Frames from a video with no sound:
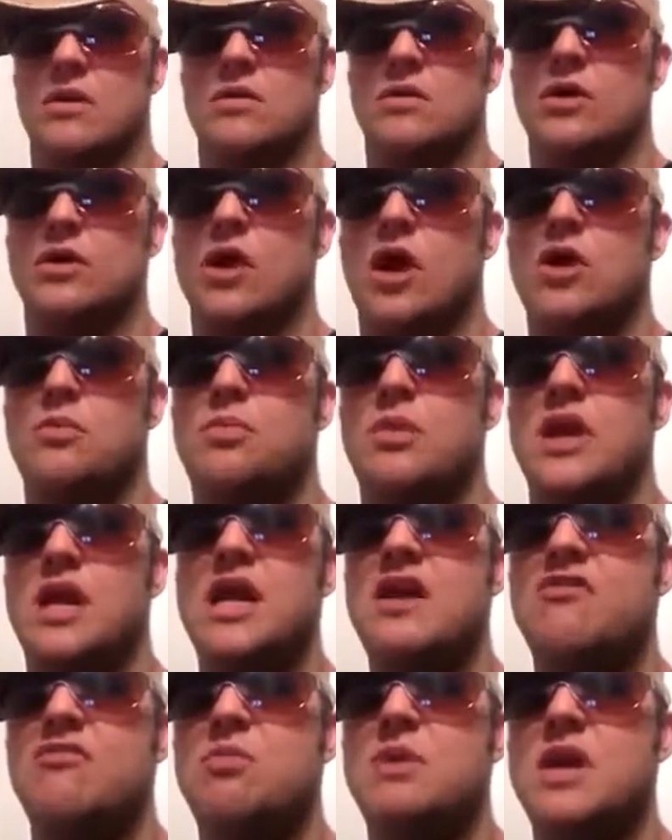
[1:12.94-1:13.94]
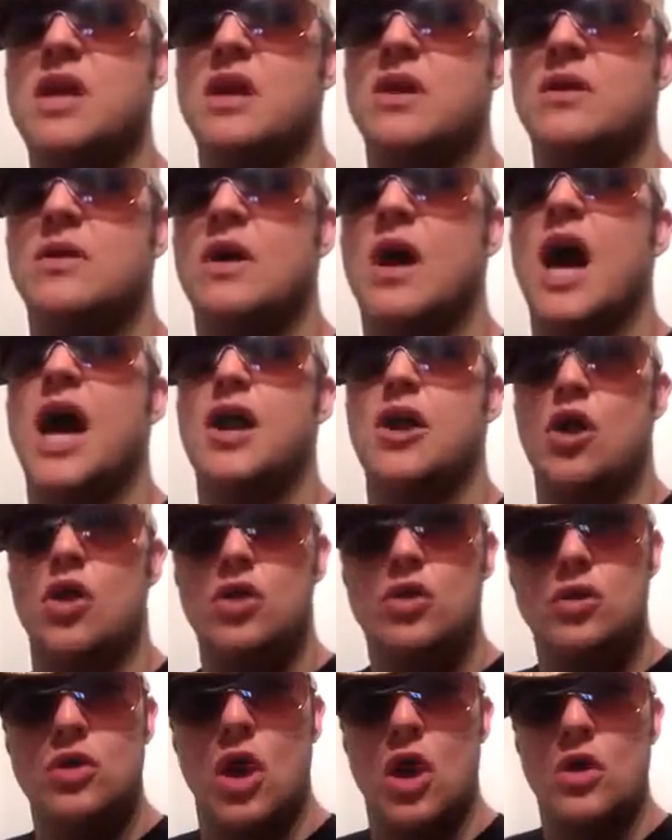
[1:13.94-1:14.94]
You don't believe me? I know
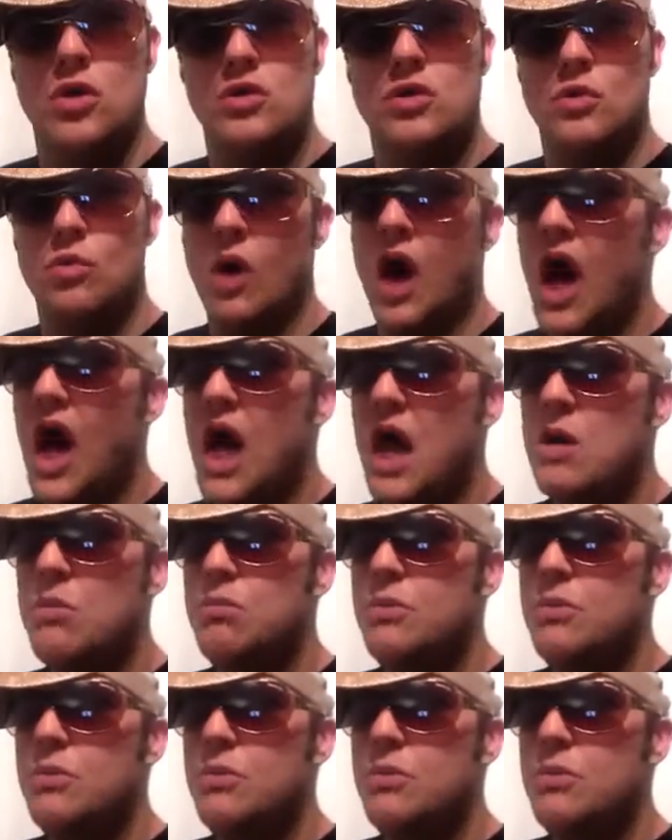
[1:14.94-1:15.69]
you don't. Why?